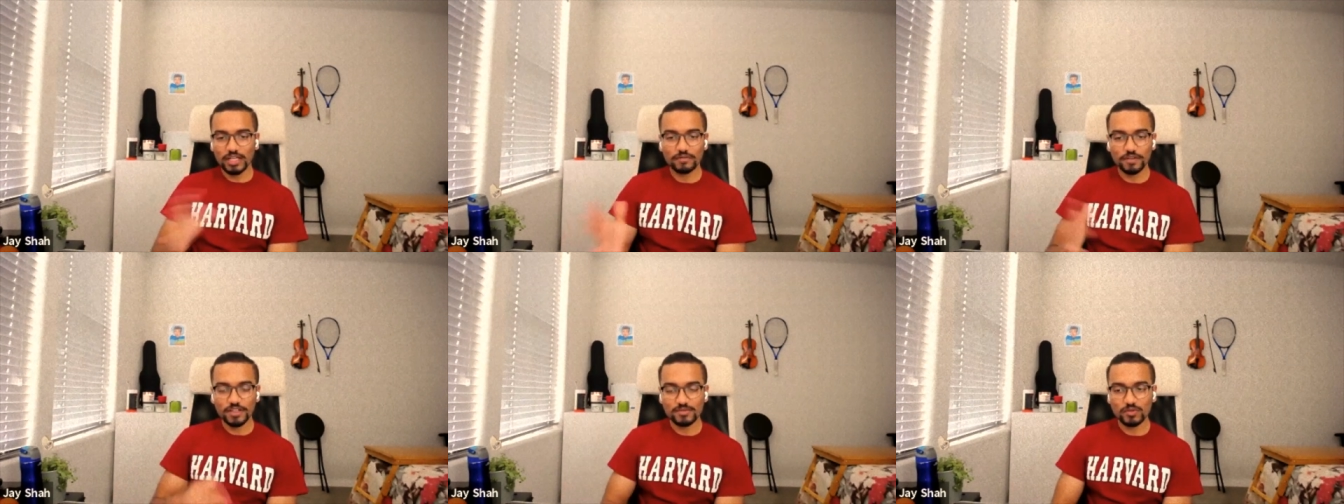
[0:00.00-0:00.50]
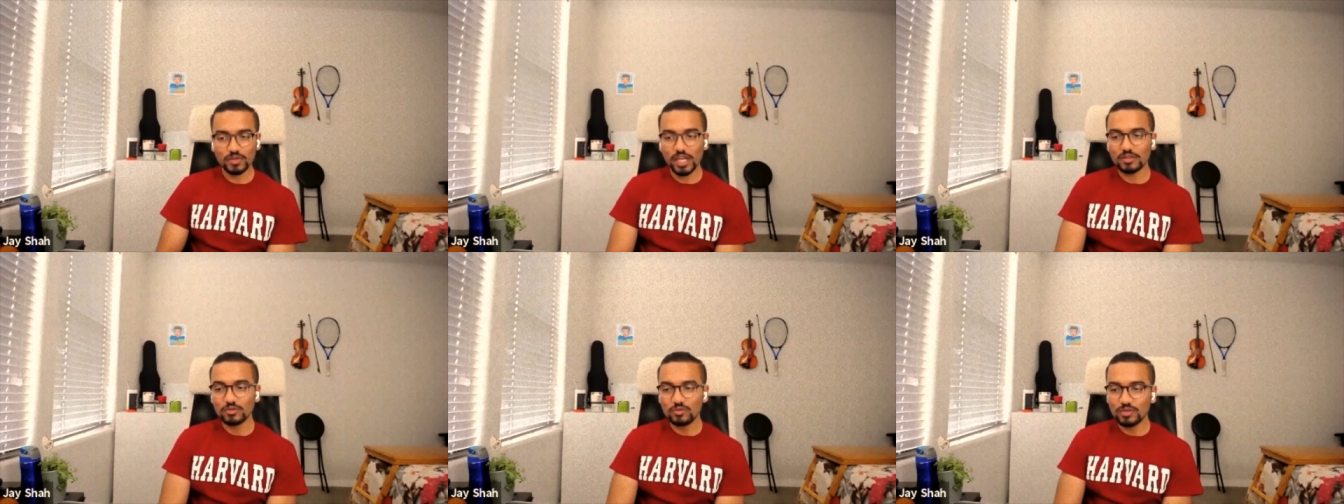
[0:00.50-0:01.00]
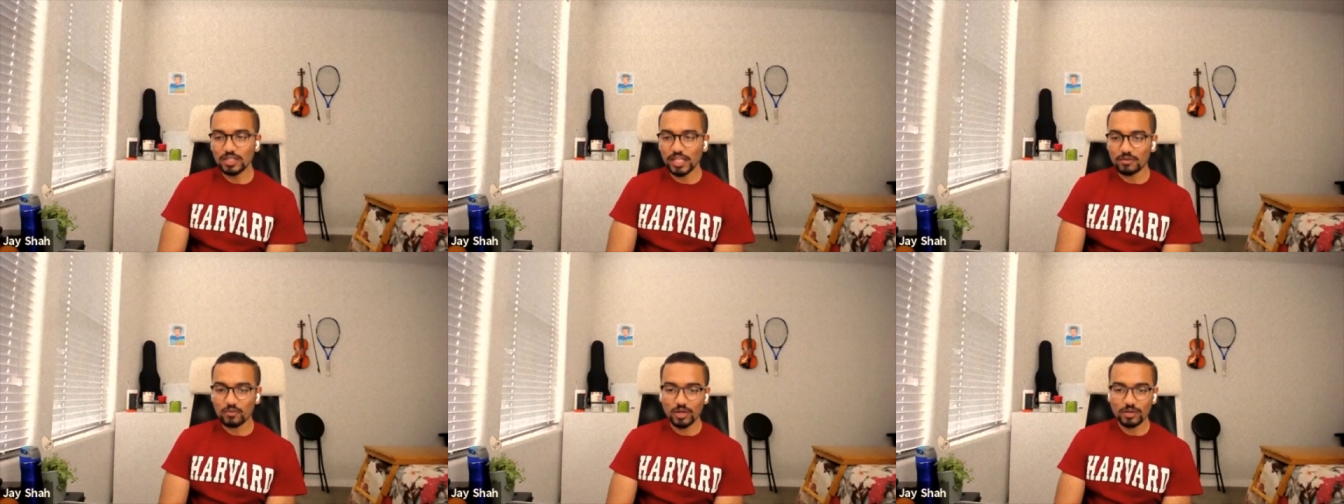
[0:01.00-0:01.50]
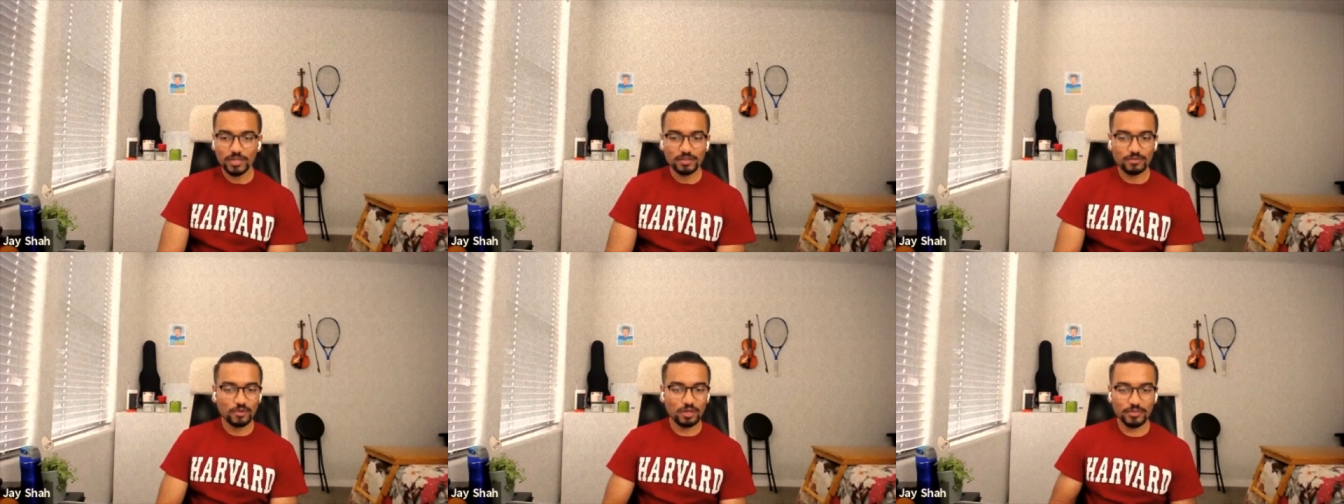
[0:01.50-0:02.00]
Facebook and Google, like what
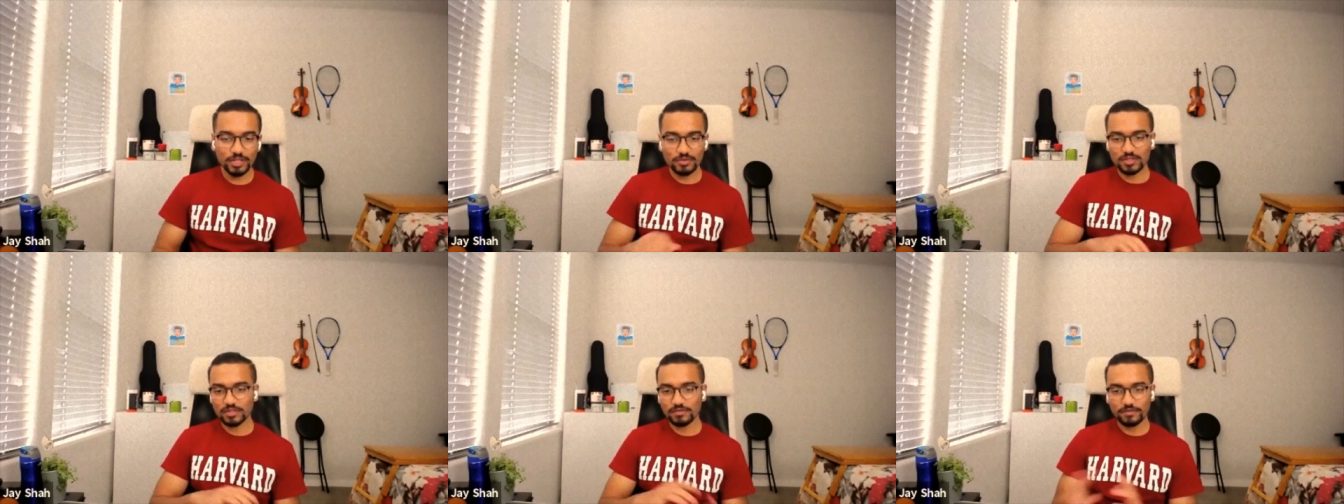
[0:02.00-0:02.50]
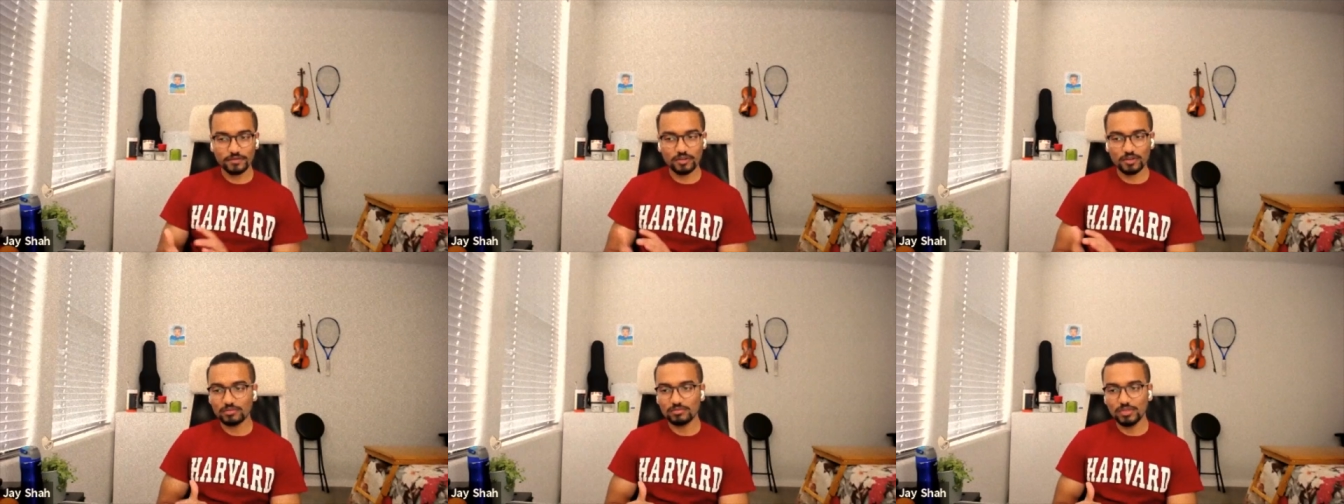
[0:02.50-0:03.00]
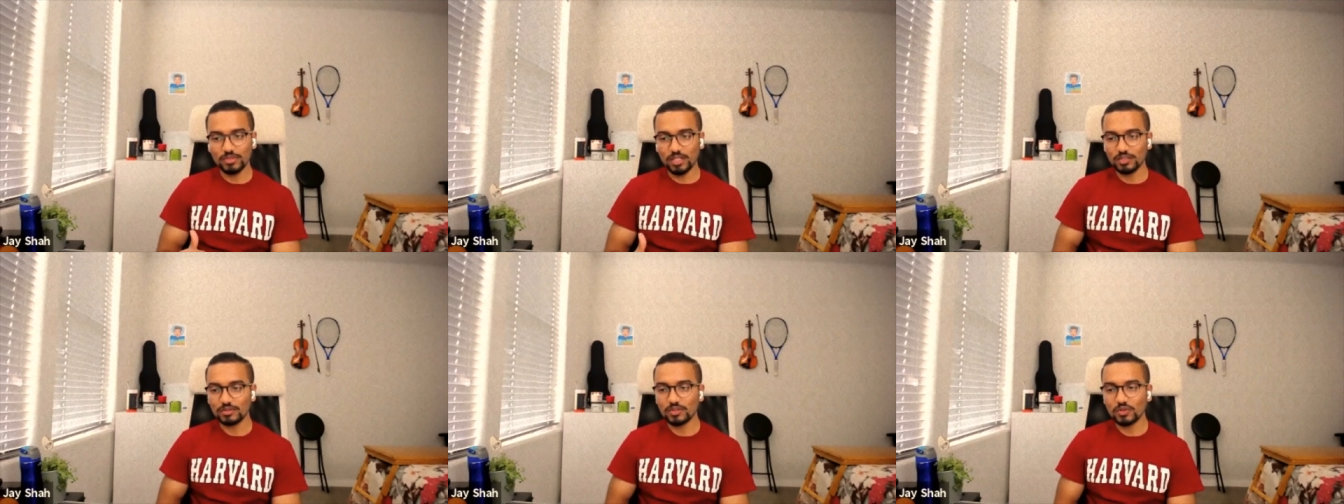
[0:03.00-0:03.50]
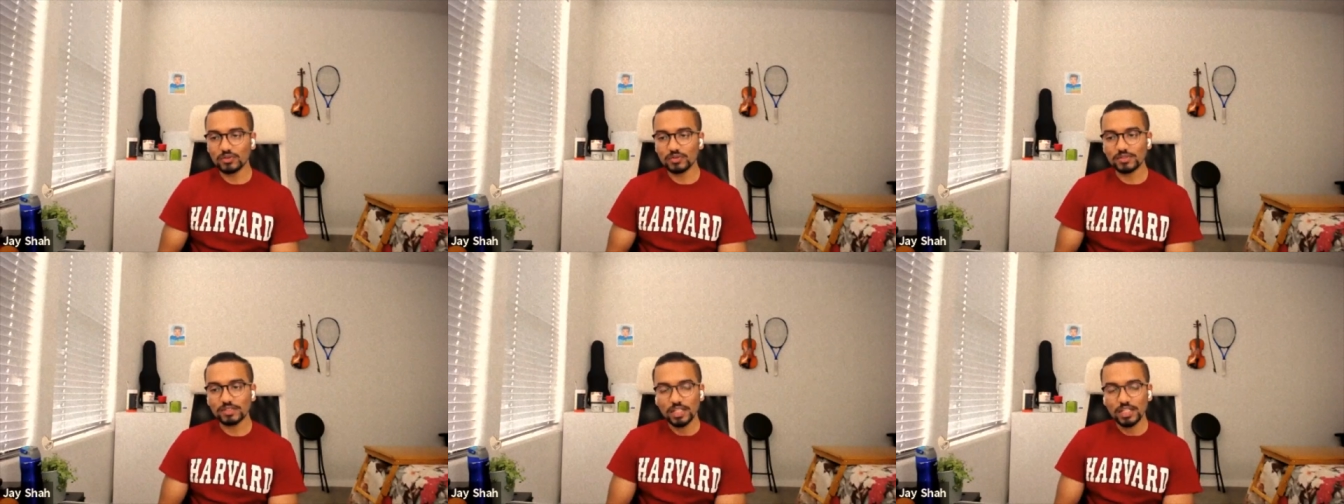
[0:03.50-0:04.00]
made what made you shift from uh,
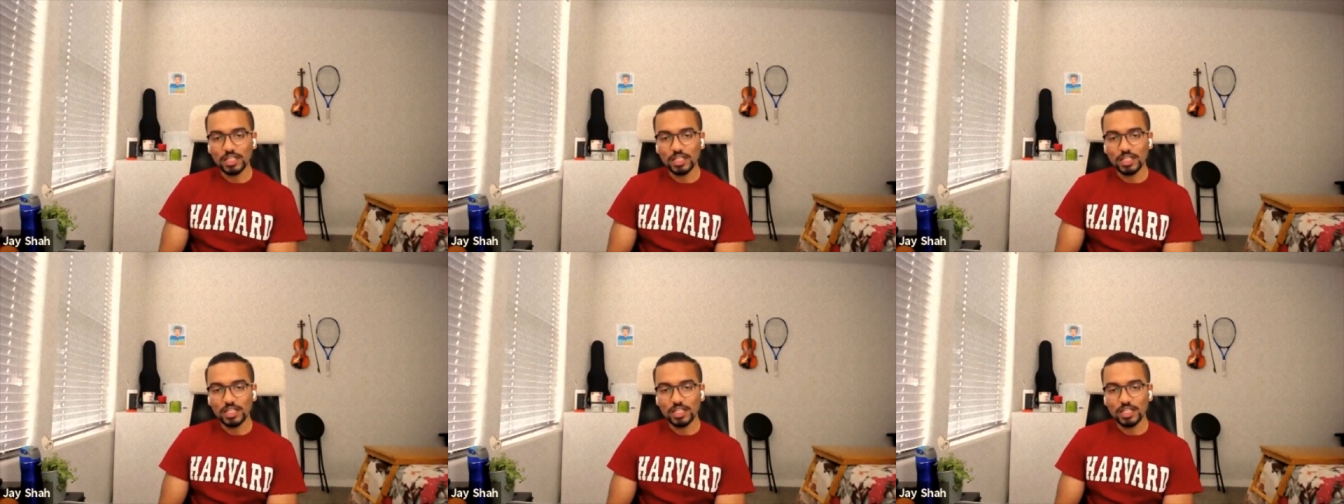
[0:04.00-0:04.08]
those